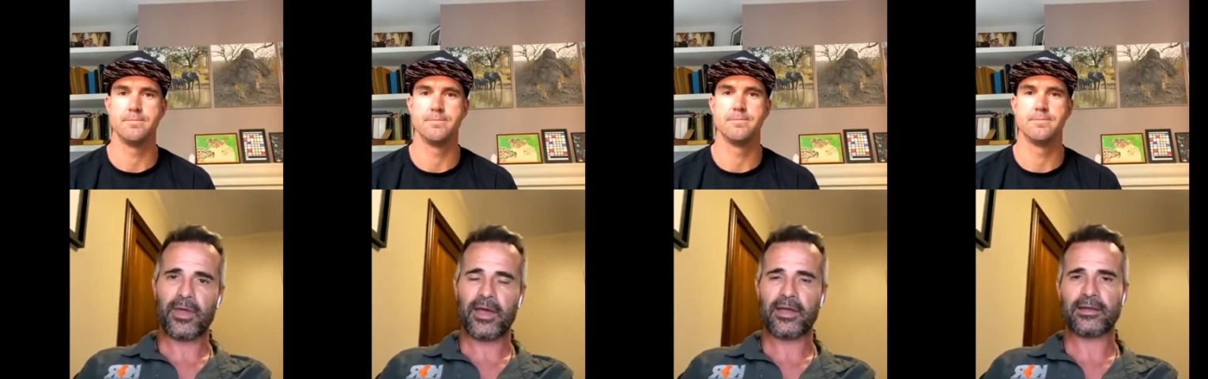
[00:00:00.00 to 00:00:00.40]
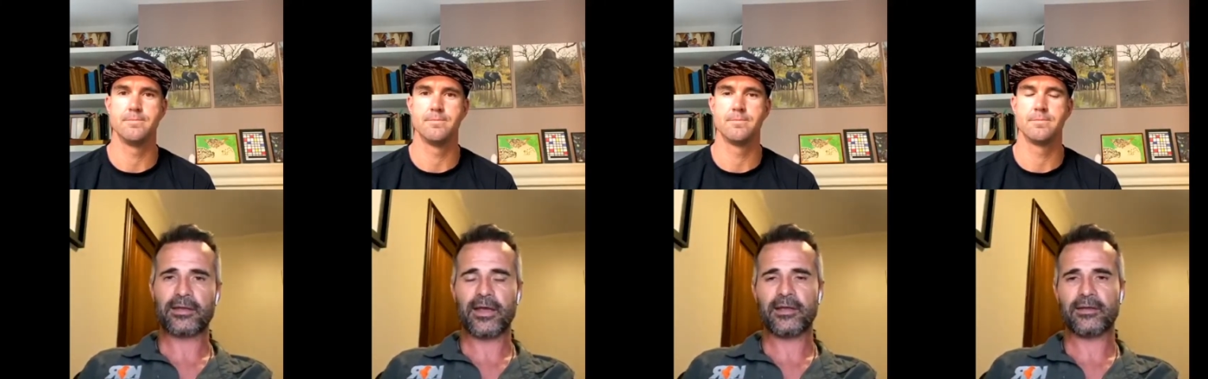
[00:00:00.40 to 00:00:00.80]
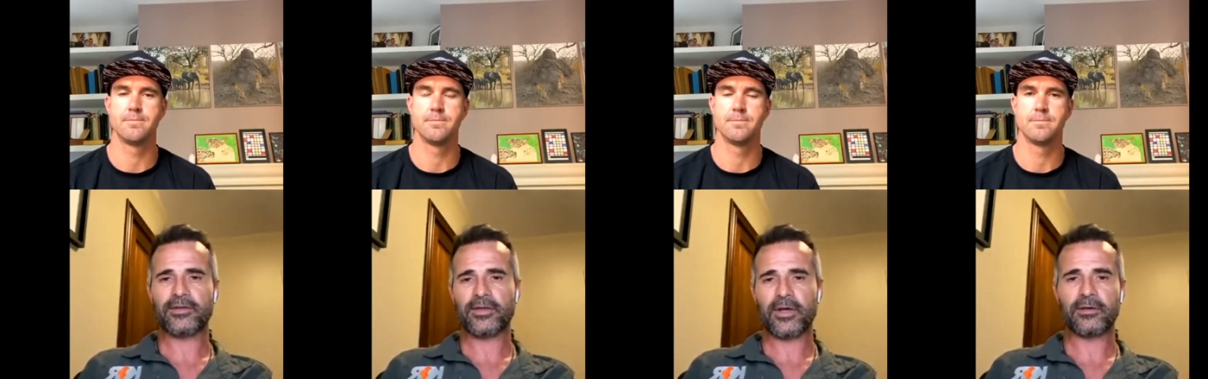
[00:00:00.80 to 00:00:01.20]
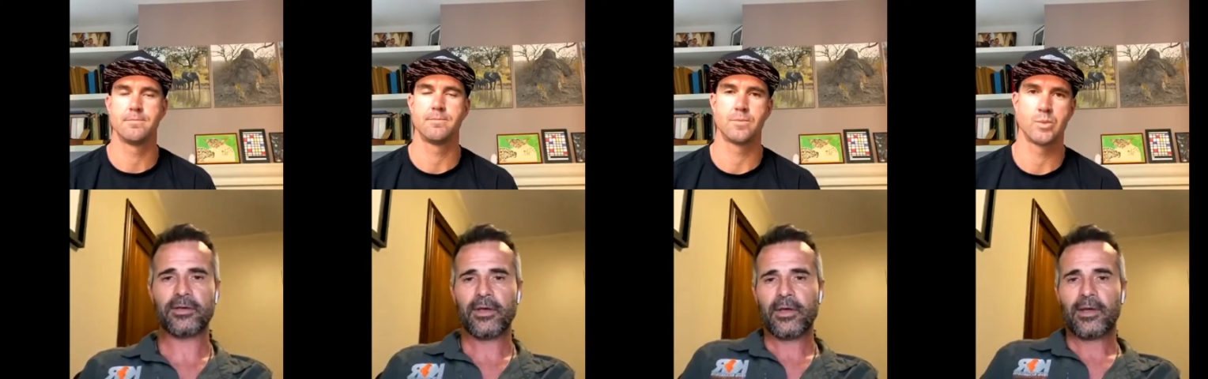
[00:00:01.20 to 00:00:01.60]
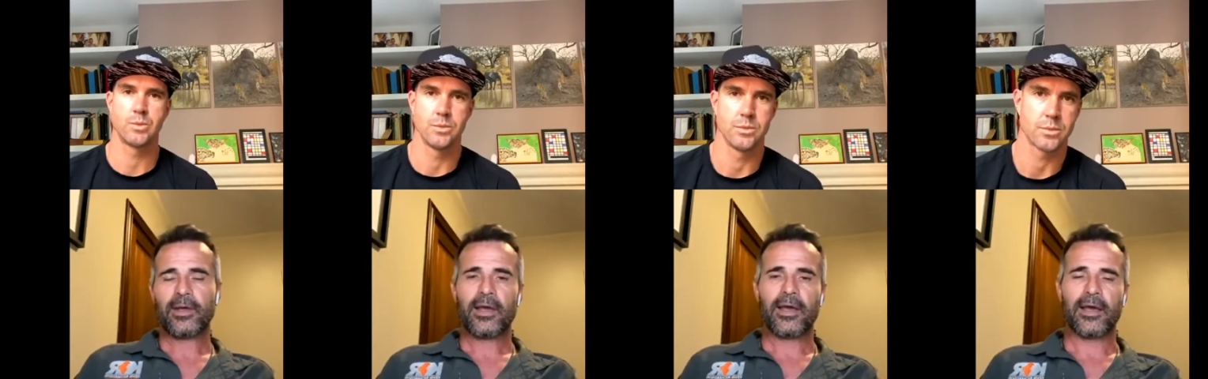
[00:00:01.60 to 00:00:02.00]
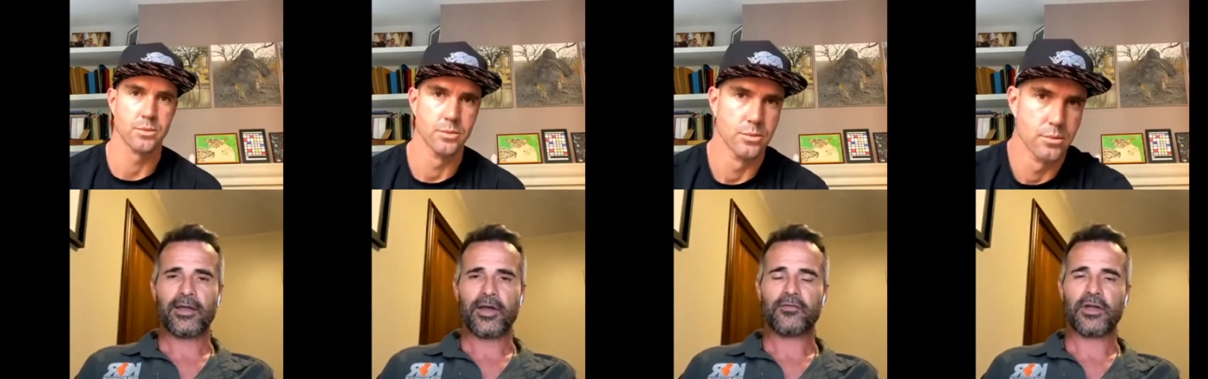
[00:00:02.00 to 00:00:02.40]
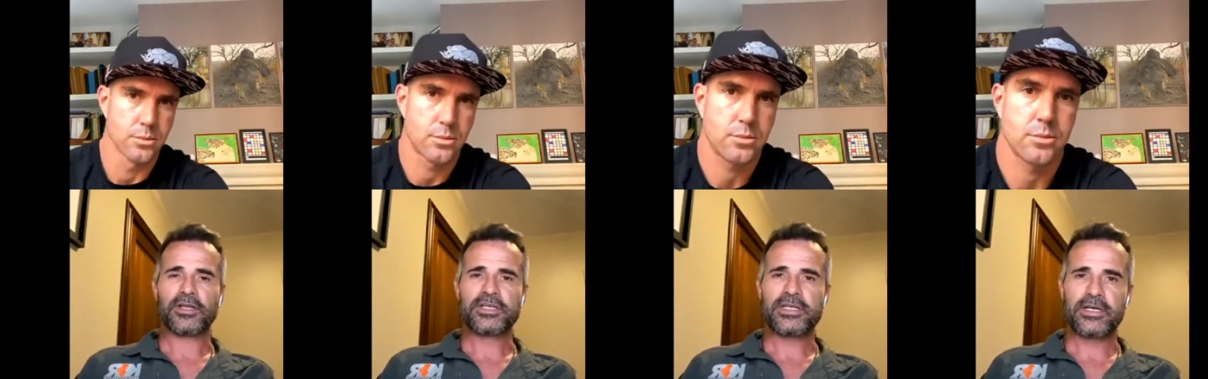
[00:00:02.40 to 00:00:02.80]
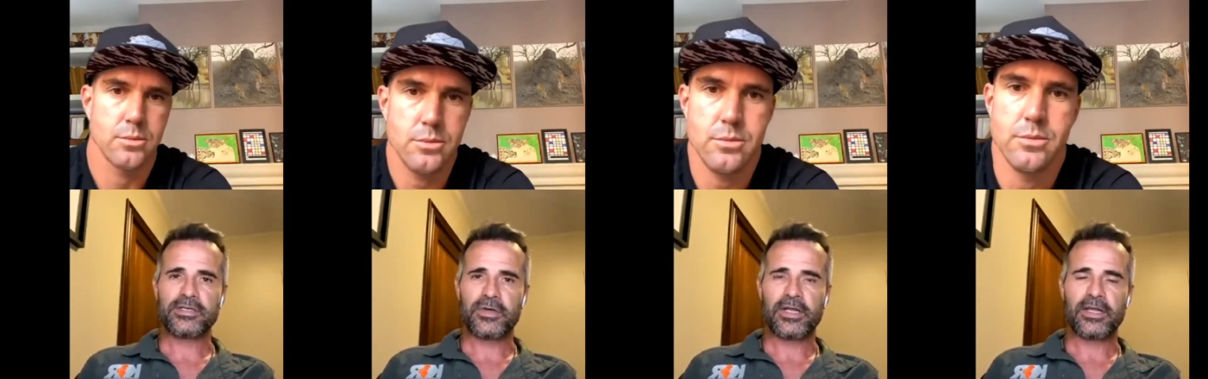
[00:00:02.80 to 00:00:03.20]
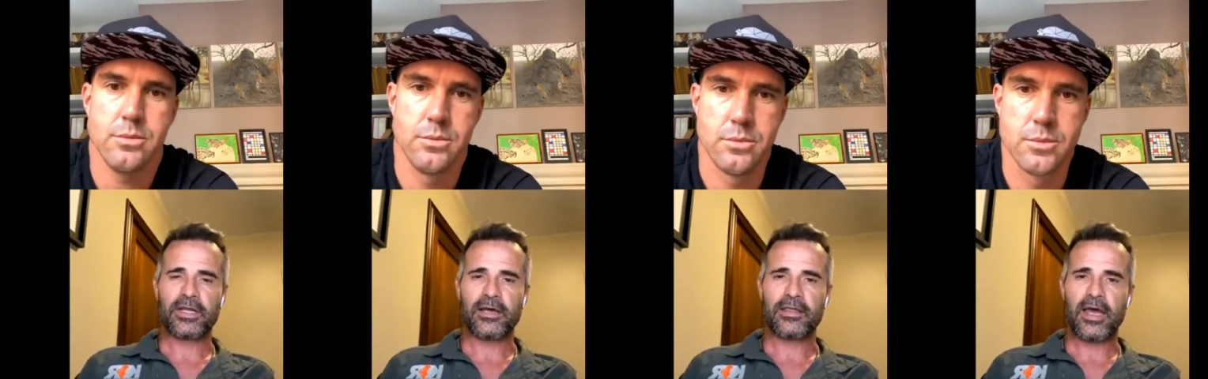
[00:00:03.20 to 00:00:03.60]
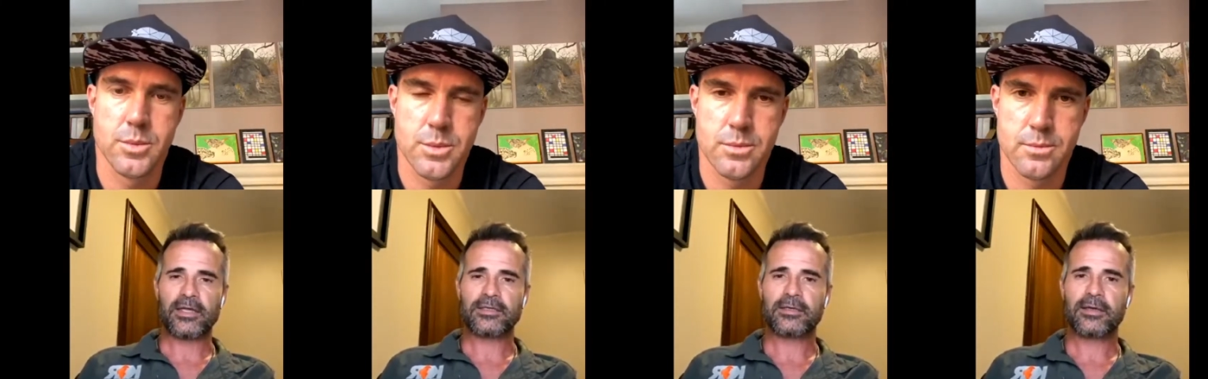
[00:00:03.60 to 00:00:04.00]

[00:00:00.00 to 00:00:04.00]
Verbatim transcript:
Speaker 1: and and you know uh, no volunteers or anything like that.